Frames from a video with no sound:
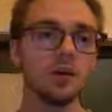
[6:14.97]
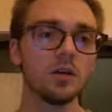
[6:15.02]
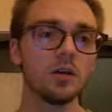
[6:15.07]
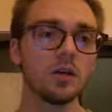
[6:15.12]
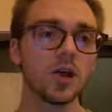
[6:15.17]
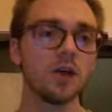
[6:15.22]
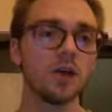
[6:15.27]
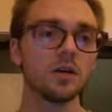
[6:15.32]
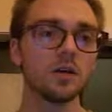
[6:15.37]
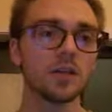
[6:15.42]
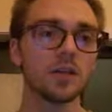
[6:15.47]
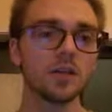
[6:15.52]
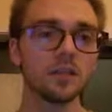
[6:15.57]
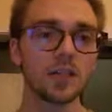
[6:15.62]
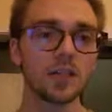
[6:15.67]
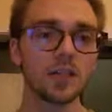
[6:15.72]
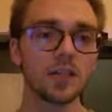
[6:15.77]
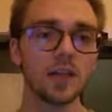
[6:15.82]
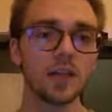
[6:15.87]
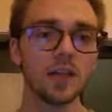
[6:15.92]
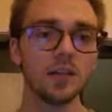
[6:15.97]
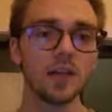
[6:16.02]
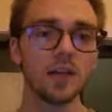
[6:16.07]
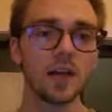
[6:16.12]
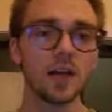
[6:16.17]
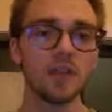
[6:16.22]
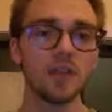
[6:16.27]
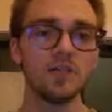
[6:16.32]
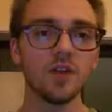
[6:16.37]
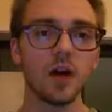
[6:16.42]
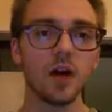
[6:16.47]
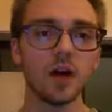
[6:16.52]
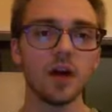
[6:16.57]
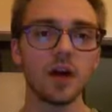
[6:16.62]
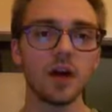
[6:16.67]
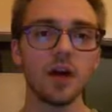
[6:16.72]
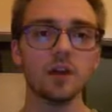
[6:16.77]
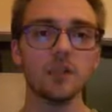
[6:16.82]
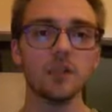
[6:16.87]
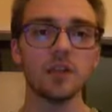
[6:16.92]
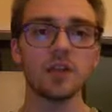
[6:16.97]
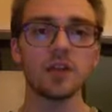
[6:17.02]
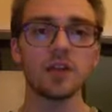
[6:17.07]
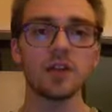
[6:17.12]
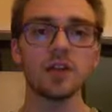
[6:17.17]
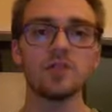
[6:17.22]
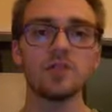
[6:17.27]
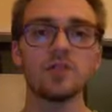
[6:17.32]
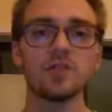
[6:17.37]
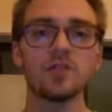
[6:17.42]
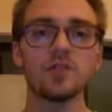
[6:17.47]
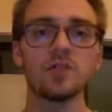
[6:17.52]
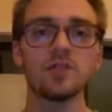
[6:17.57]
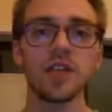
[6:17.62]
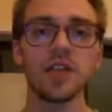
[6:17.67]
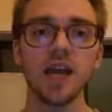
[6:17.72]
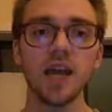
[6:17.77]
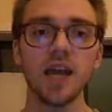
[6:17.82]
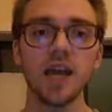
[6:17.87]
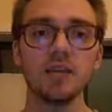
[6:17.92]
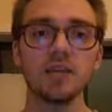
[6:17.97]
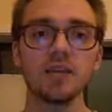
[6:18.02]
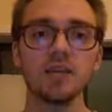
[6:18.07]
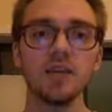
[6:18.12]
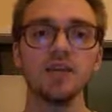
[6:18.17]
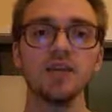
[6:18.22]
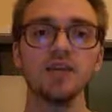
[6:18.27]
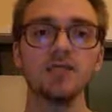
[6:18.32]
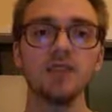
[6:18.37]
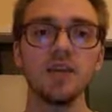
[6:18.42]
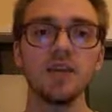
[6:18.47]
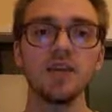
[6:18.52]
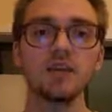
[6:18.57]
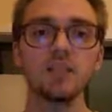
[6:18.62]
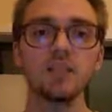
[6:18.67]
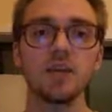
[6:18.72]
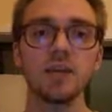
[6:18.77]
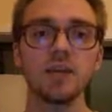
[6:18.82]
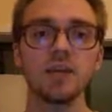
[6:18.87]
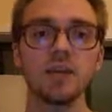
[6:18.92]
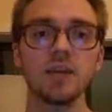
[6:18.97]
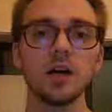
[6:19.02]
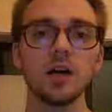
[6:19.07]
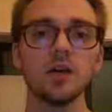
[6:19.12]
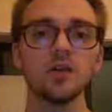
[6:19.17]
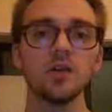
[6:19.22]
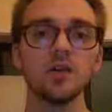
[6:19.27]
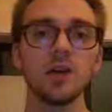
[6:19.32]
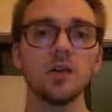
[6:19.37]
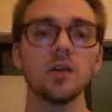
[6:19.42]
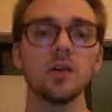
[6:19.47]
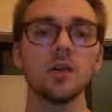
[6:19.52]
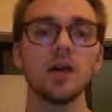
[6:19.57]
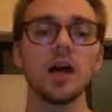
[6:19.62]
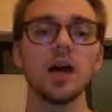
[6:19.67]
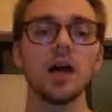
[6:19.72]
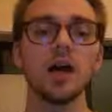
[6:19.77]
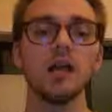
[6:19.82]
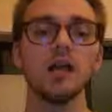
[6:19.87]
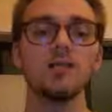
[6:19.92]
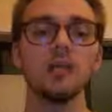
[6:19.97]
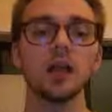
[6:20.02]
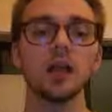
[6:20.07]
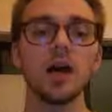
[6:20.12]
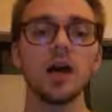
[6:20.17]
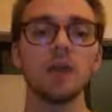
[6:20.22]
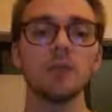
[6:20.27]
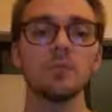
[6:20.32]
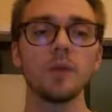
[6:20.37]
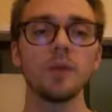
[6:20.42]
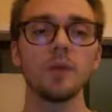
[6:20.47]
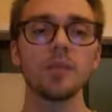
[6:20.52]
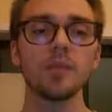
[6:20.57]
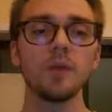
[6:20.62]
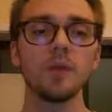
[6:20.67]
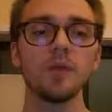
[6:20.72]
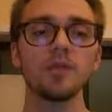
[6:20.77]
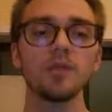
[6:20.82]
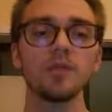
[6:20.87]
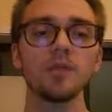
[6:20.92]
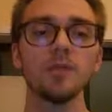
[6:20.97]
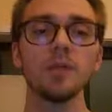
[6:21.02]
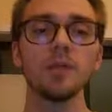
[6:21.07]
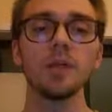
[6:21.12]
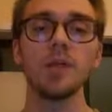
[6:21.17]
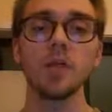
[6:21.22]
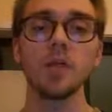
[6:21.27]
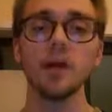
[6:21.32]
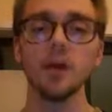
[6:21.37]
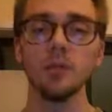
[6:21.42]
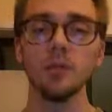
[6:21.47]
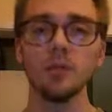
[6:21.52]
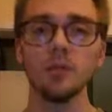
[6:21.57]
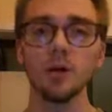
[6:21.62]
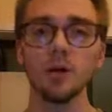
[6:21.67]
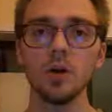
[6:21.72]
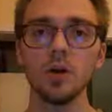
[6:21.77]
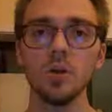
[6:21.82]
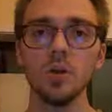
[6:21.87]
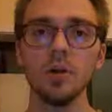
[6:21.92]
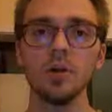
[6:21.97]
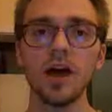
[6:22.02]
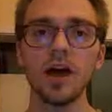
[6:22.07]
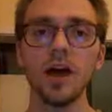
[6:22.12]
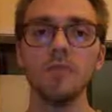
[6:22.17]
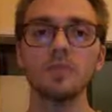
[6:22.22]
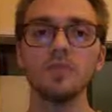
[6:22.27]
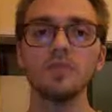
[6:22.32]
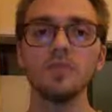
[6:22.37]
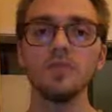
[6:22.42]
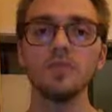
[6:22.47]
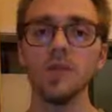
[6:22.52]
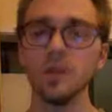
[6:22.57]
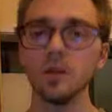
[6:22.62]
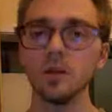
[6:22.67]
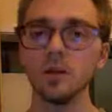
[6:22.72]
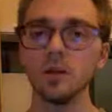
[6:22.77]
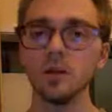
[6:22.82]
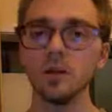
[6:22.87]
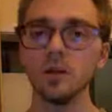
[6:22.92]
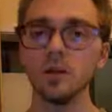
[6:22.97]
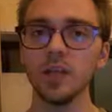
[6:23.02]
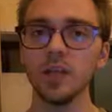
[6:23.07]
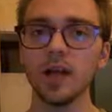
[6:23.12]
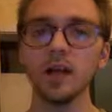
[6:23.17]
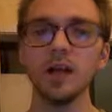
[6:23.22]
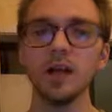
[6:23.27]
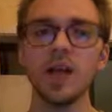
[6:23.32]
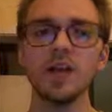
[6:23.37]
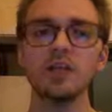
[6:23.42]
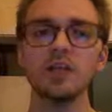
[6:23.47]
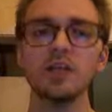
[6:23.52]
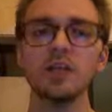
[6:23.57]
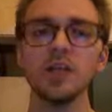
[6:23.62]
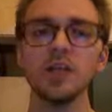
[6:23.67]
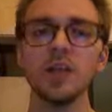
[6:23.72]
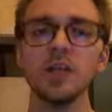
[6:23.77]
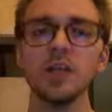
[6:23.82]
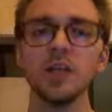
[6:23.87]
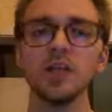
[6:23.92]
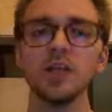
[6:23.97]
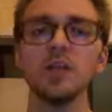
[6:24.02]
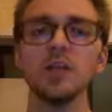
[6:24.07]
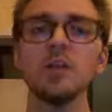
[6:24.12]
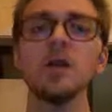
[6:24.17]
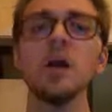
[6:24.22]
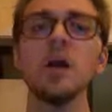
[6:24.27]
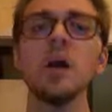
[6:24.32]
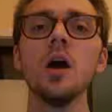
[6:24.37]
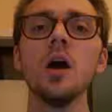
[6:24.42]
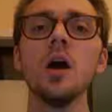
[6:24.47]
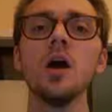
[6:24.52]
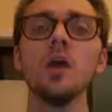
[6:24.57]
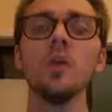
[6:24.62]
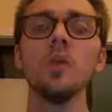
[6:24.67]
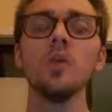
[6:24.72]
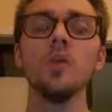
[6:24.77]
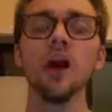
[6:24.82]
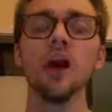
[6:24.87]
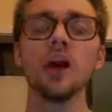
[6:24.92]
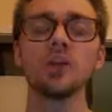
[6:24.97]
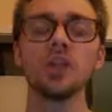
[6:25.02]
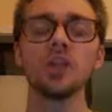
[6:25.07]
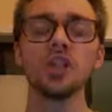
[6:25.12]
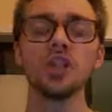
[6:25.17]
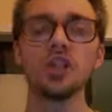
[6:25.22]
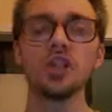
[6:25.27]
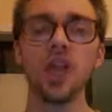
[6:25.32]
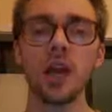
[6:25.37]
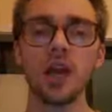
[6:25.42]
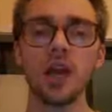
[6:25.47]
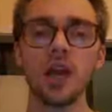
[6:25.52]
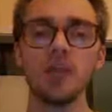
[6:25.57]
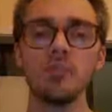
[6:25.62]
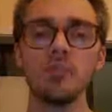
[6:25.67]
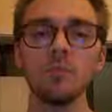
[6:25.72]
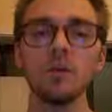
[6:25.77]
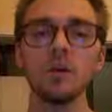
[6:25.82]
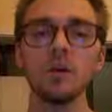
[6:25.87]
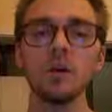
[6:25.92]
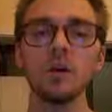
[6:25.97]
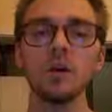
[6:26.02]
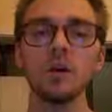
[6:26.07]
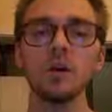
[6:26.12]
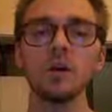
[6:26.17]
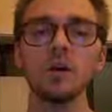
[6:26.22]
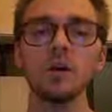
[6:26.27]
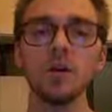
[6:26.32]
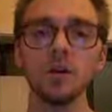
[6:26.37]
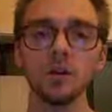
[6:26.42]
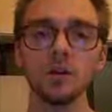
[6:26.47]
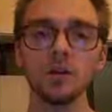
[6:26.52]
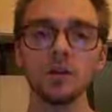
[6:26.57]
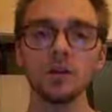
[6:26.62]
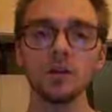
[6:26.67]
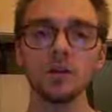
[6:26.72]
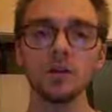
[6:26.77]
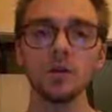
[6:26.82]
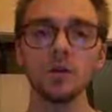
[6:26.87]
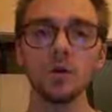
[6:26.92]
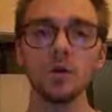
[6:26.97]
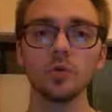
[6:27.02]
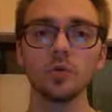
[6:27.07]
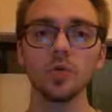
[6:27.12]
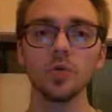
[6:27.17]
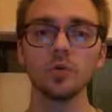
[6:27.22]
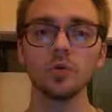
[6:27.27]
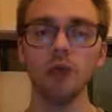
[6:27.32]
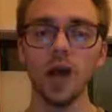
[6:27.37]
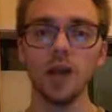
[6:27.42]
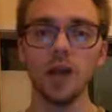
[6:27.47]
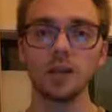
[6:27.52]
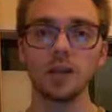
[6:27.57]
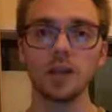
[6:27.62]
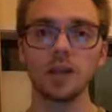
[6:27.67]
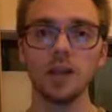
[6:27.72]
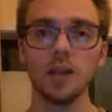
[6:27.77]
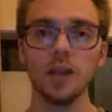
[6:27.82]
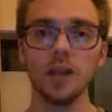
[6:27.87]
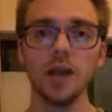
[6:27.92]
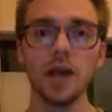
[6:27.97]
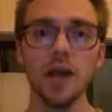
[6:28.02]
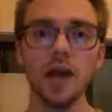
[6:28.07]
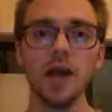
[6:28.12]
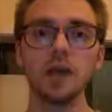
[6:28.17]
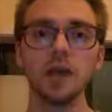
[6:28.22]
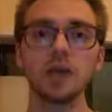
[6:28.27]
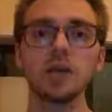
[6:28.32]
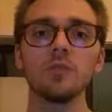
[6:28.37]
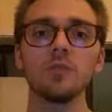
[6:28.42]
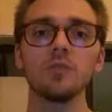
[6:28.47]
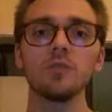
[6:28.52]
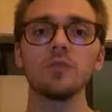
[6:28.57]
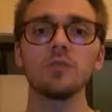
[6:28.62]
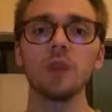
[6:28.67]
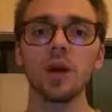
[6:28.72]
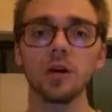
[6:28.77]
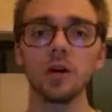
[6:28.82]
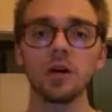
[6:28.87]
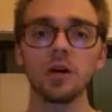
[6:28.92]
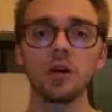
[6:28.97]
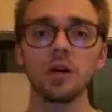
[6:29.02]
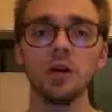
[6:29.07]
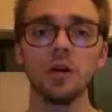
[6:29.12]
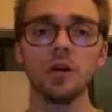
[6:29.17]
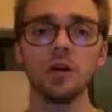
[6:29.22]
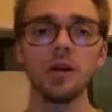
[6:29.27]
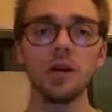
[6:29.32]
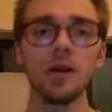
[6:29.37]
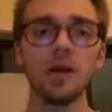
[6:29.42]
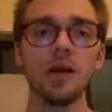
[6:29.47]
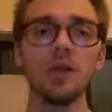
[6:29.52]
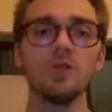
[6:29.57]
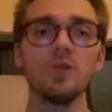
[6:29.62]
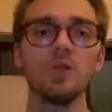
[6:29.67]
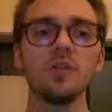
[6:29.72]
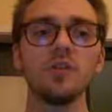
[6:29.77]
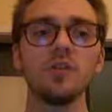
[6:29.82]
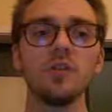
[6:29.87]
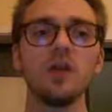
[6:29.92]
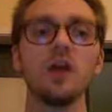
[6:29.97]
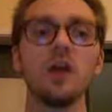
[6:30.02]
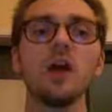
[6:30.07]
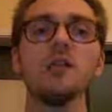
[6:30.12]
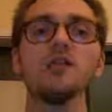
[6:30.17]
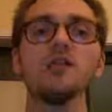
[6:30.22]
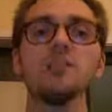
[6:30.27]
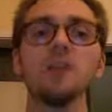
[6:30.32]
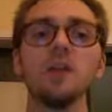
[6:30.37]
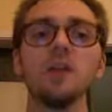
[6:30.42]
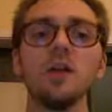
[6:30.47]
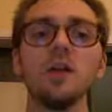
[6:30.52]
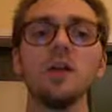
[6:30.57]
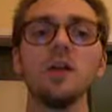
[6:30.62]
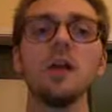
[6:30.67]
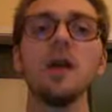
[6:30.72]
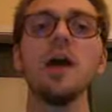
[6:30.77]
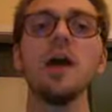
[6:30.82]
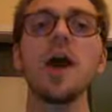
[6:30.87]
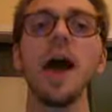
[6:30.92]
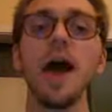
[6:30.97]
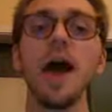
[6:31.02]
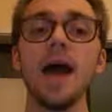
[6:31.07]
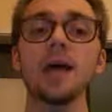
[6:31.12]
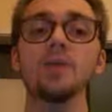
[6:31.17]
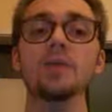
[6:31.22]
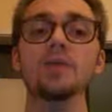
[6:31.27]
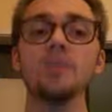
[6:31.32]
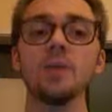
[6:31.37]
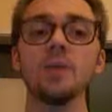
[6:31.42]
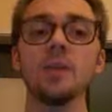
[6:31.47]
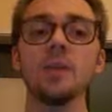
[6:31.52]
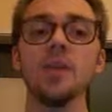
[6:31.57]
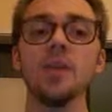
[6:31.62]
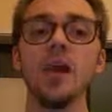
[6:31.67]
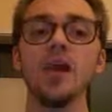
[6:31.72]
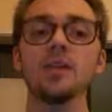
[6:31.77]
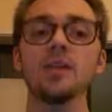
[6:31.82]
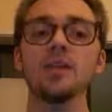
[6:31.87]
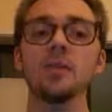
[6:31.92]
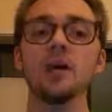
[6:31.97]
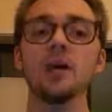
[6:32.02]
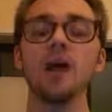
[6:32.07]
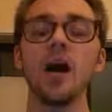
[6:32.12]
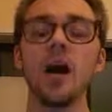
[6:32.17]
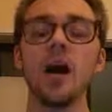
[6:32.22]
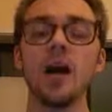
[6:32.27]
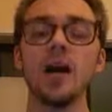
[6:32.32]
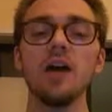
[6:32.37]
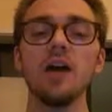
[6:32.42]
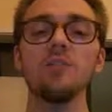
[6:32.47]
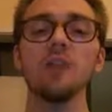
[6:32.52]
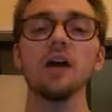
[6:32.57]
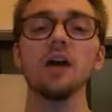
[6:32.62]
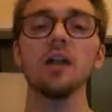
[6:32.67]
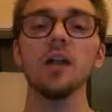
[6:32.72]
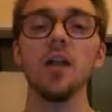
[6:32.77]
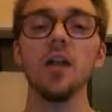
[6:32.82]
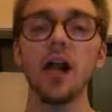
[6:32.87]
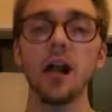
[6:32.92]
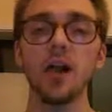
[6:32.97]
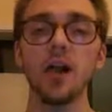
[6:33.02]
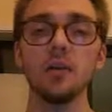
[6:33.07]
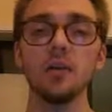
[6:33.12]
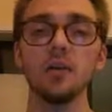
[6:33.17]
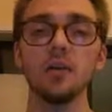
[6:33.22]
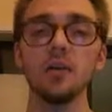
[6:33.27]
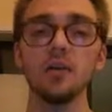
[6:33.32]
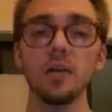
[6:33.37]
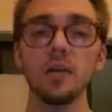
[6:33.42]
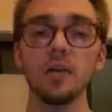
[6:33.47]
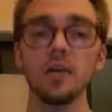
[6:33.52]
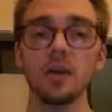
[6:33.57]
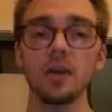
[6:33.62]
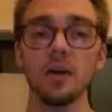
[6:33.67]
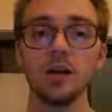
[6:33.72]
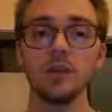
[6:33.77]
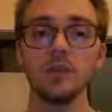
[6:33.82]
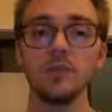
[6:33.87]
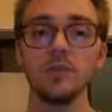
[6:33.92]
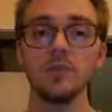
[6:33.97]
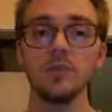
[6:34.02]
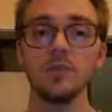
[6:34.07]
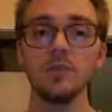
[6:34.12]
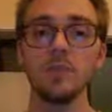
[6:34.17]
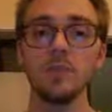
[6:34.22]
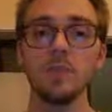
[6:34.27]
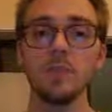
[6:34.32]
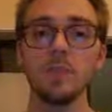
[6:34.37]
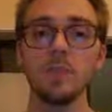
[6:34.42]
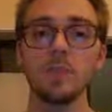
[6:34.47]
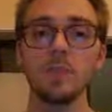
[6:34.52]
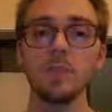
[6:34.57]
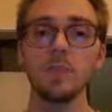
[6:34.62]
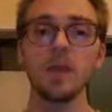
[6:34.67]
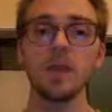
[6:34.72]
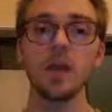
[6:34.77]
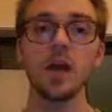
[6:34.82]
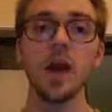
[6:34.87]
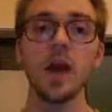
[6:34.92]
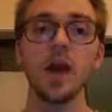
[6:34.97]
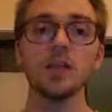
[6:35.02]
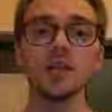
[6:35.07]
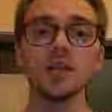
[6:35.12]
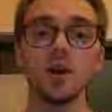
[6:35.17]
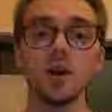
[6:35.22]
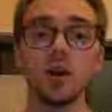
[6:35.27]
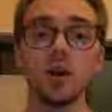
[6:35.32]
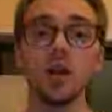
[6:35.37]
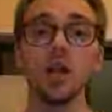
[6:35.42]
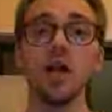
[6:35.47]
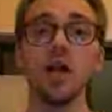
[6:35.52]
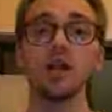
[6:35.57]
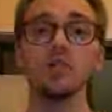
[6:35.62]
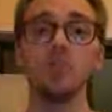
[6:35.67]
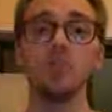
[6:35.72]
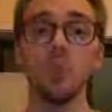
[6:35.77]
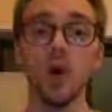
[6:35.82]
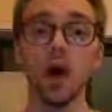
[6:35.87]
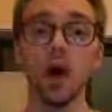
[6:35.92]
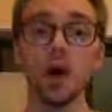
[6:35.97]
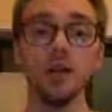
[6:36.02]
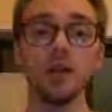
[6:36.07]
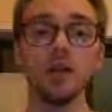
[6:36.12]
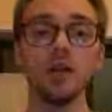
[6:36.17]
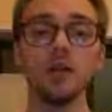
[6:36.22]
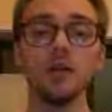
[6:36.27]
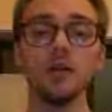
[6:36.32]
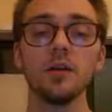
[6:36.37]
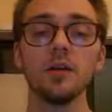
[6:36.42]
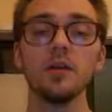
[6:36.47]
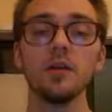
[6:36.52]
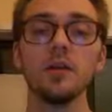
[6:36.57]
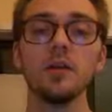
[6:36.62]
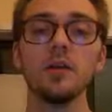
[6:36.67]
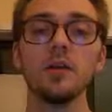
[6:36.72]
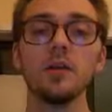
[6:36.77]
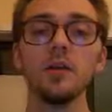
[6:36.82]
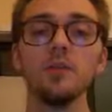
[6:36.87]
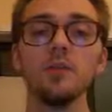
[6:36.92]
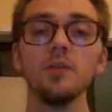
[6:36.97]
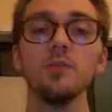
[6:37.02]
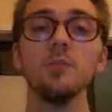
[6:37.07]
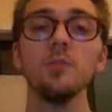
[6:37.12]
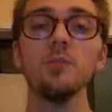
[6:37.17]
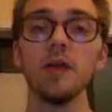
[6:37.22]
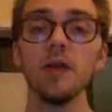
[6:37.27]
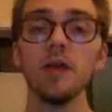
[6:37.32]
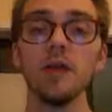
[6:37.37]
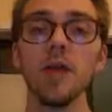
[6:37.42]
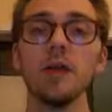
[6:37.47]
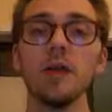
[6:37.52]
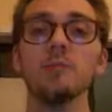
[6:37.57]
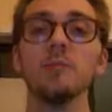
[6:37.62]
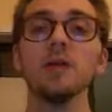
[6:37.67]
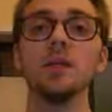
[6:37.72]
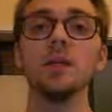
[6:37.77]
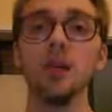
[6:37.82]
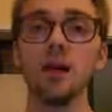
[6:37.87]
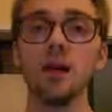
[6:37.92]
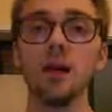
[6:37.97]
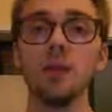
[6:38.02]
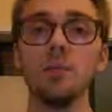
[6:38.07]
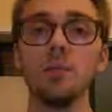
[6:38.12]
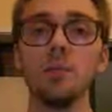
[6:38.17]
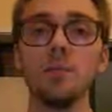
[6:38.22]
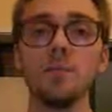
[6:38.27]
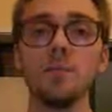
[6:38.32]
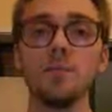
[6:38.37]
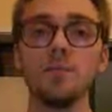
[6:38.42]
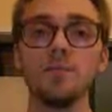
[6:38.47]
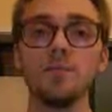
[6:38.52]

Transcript: I forgive myself that I have not allowed myself to stand and face myself and what I have allowed myself to become without fear, without hesitation, without shame, guilt, or regret, and confront all and everything of me as what I have allowed myself, as all as one, to be and become.